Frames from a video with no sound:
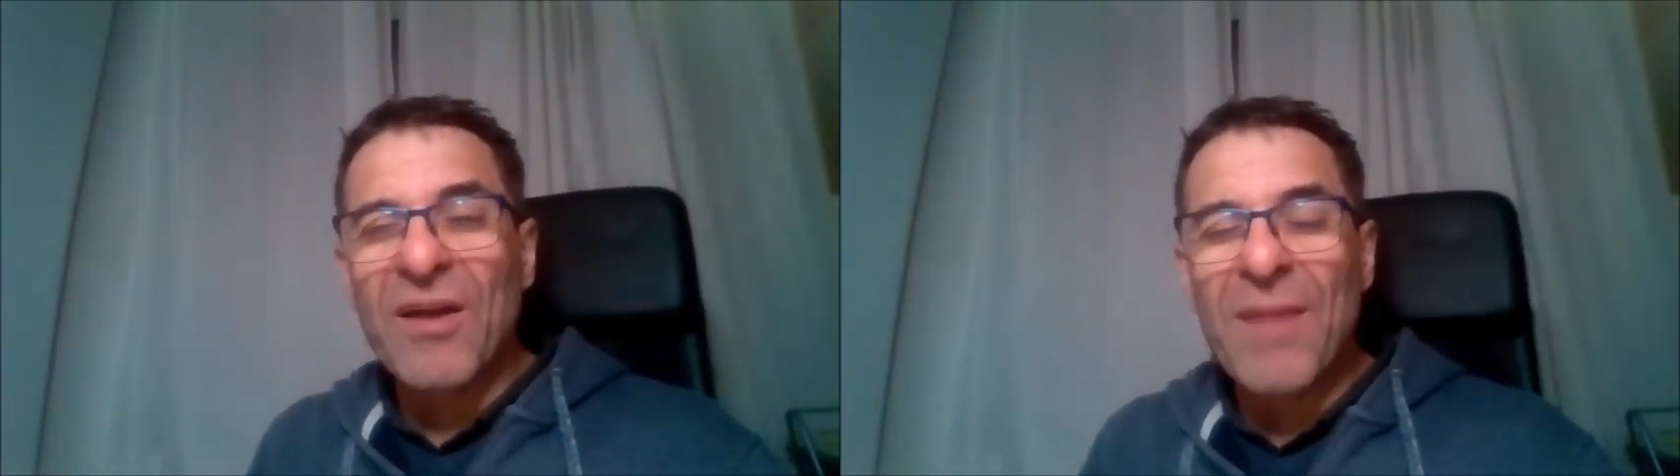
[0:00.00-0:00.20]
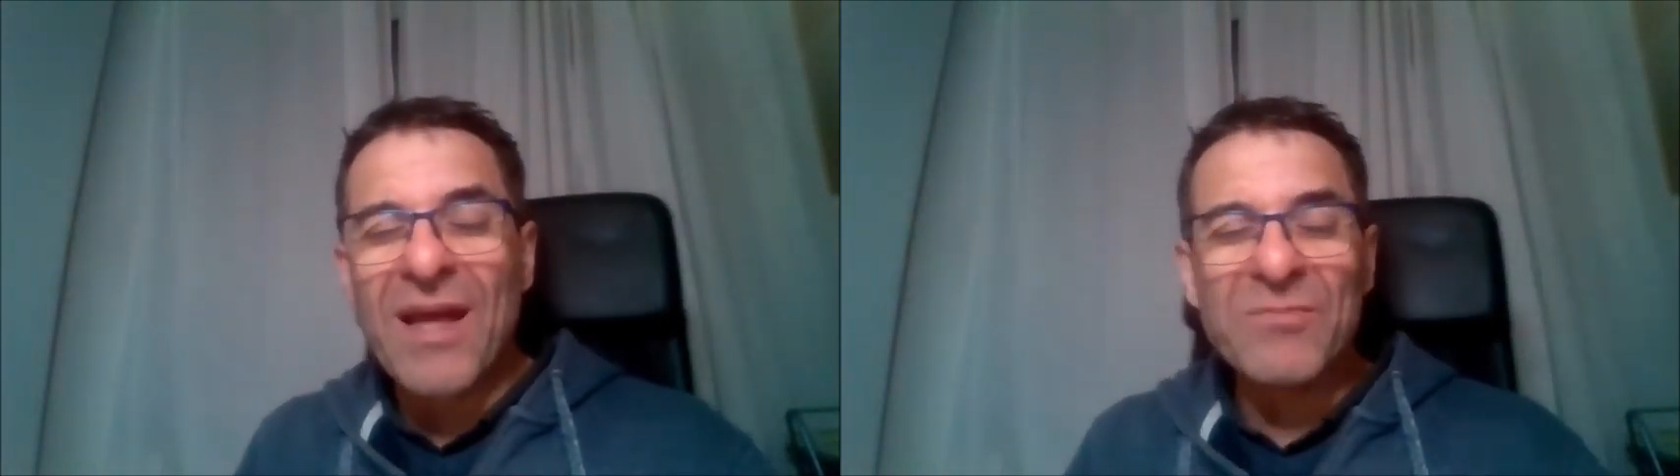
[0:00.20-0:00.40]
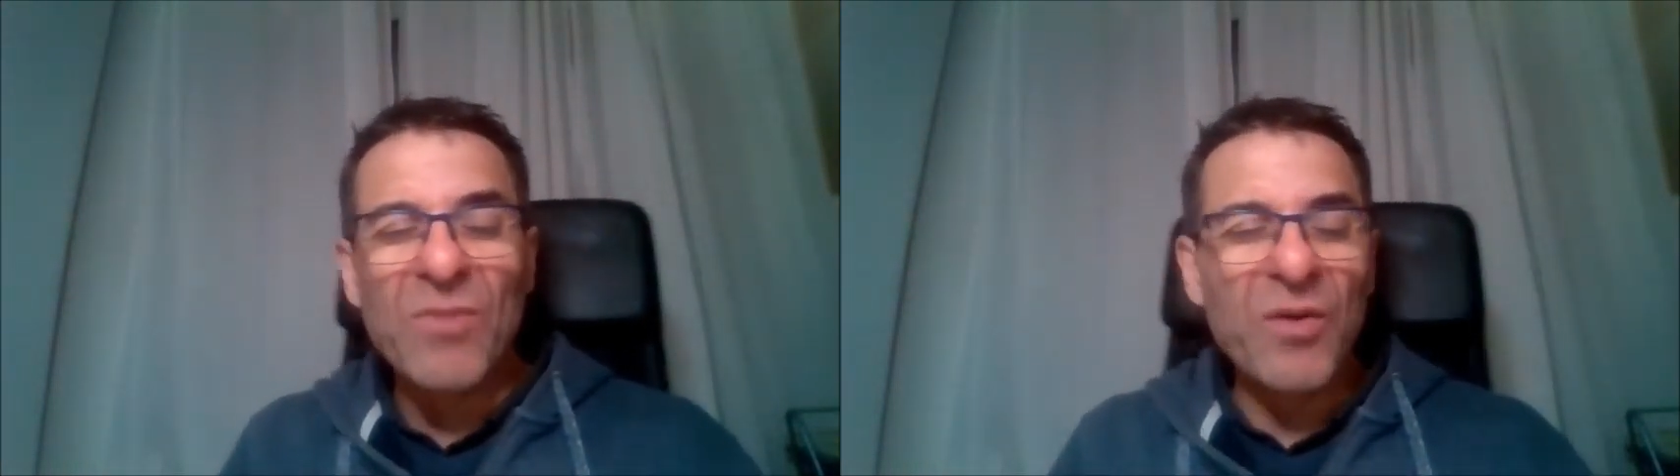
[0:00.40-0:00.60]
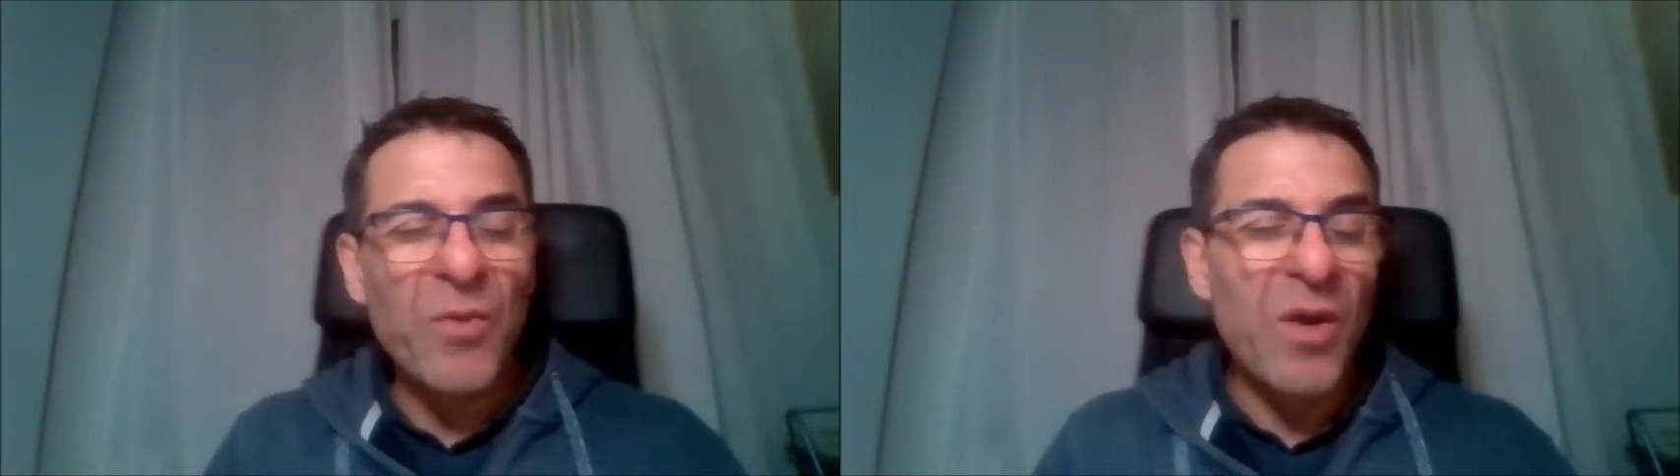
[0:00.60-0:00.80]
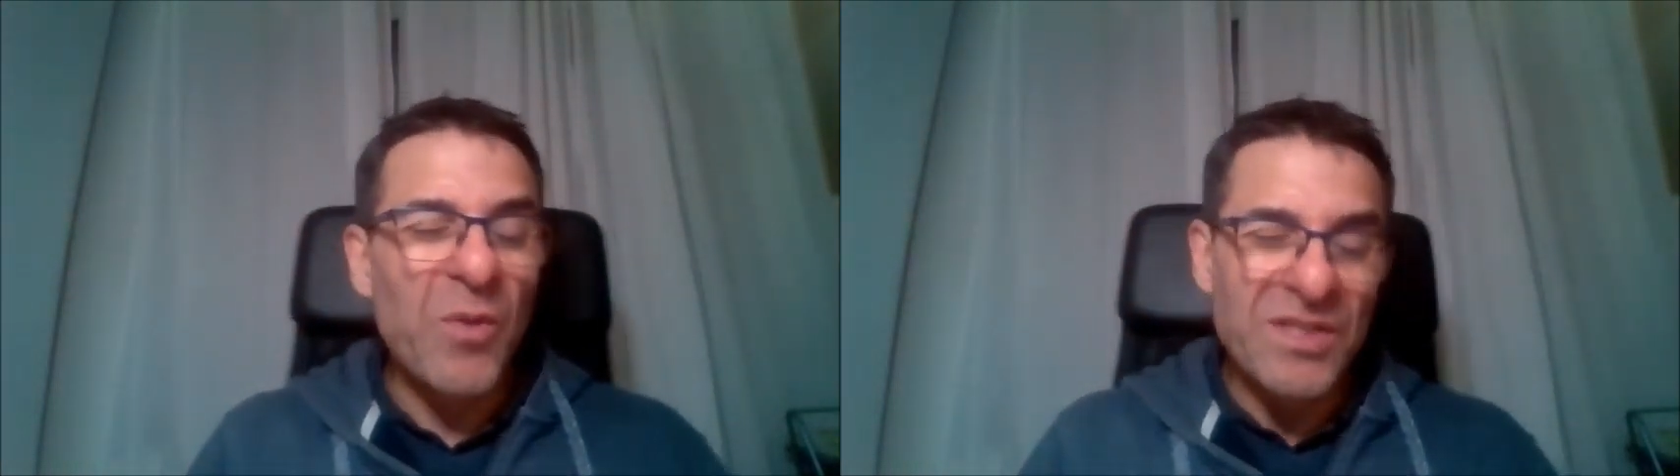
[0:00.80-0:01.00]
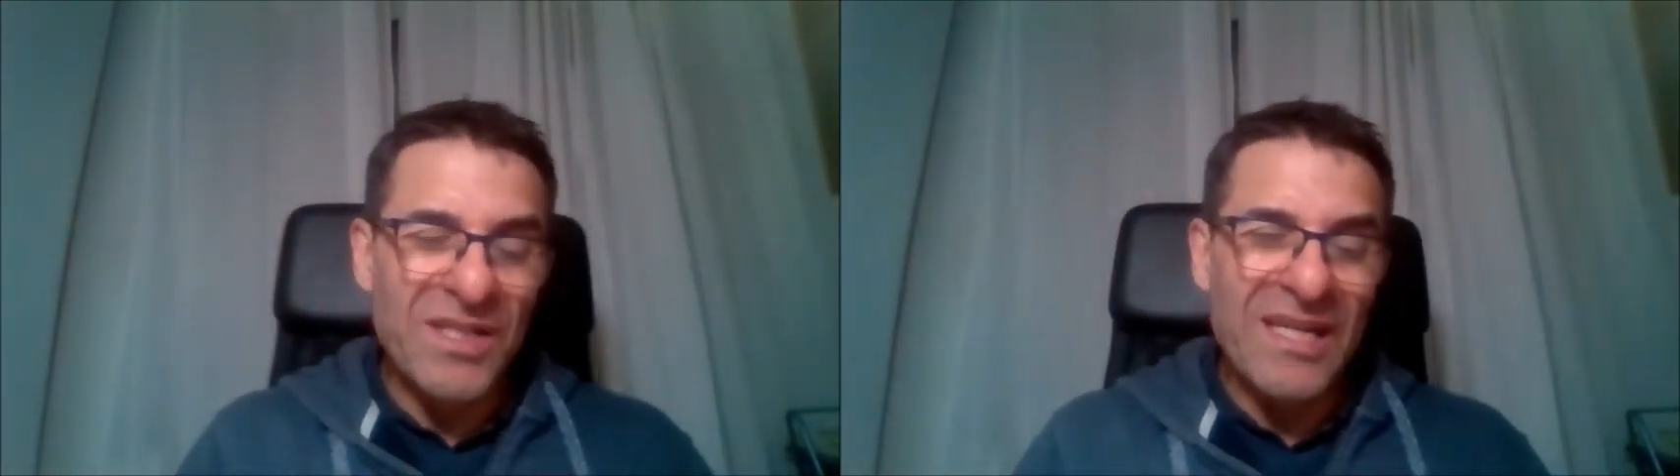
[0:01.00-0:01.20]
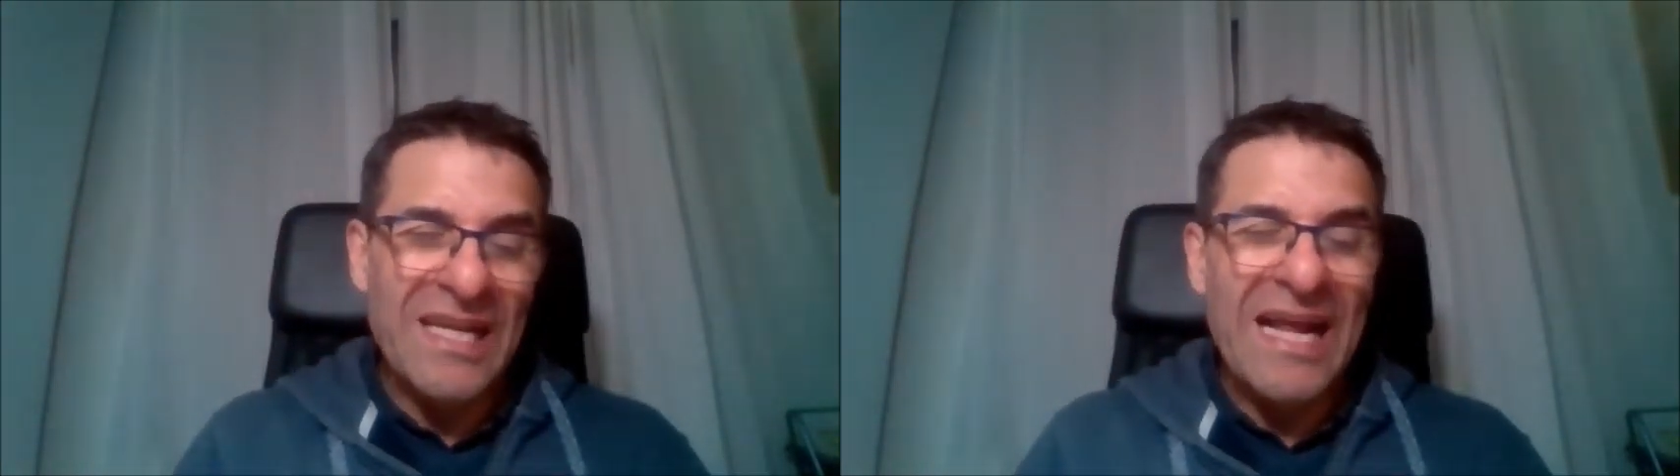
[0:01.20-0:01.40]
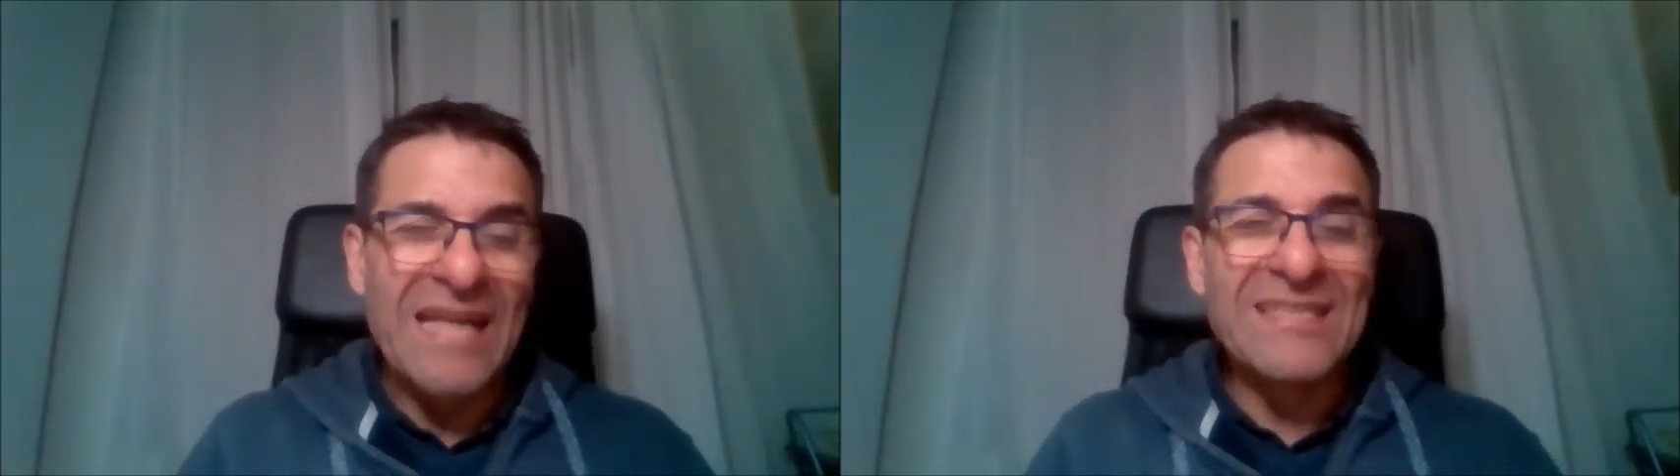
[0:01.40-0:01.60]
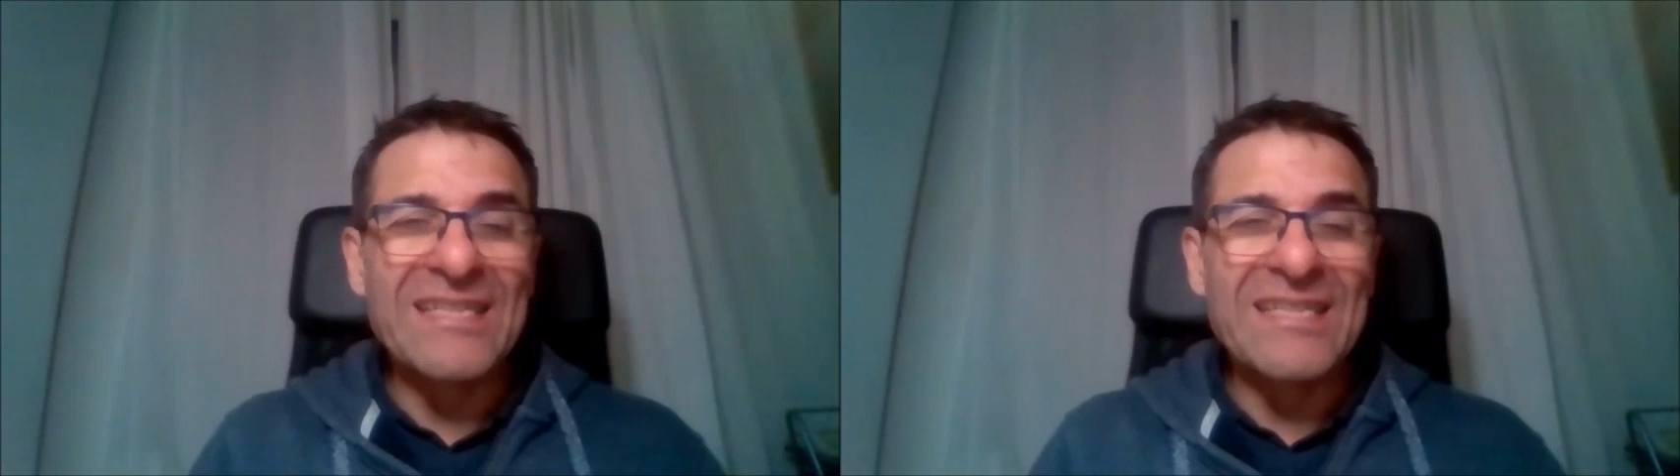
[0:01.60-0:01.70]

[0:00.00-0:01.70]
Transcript: I met Mark when I was in the United